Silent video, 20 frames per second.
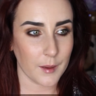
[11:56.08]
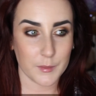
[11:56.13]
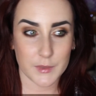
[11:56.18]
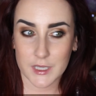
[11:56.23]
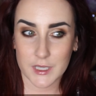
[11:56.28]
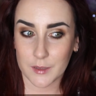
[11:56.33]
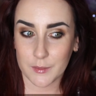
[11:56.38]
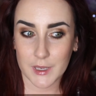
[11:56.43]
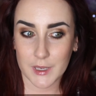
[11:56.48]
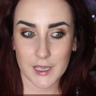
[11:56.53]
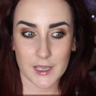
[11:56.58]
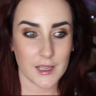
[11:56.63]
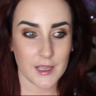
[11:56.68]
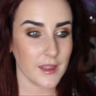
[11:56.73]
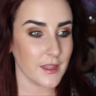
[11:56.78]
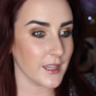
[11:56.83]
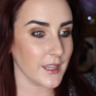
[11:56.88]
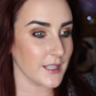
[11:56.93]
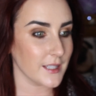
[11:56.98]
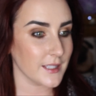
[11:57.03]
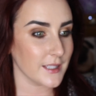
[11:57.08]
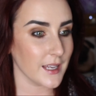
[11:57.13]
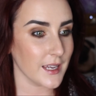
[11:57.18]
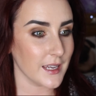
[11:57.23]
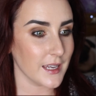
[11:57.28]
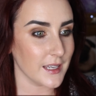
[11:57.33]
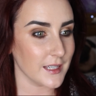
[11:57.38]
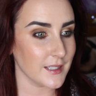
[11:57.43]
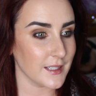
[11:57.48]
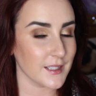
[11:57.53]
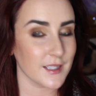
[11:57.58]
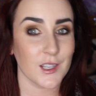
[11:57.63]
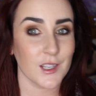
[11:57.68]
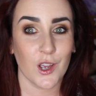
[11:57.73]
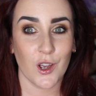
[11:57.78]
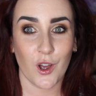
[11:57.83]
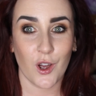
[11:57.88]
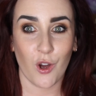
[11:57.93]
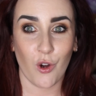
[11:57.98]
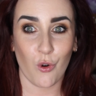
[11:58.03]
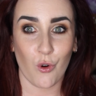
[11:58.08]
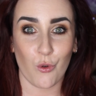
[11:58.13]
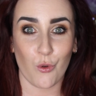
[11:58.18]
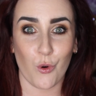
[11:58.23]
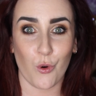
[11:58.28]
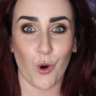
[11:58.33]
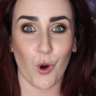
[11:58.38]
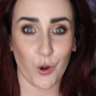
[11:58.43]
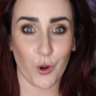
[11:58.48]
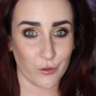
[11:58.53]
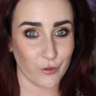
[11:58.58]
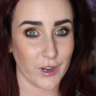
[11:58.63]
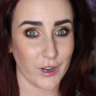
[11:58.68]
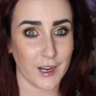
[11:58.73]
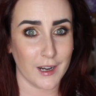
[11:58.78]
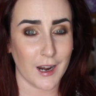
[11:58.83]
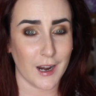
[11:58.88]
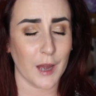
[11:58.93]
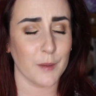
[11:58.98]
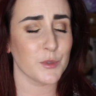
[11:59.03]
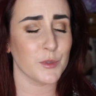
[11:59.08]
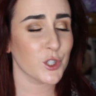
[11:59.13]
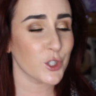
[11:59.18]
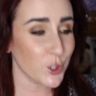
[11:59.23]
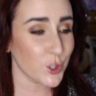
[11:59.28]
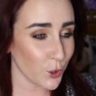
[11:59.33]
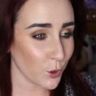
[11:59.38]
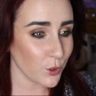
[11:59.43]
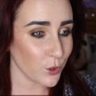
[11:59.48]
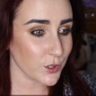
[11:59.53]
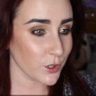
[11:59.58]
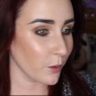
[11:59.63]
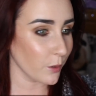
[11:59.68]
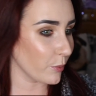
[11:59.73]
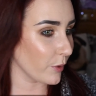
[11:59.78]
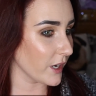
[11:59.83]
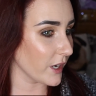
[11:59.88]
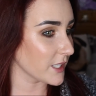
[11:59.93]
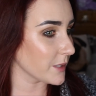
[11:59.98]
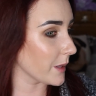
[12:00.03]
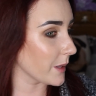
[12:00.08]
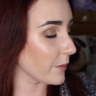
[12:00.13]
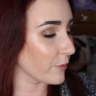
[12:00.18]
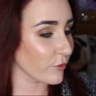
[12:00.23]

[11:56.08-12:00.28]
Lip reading: To me, this is unreal. I'm so impressed with it.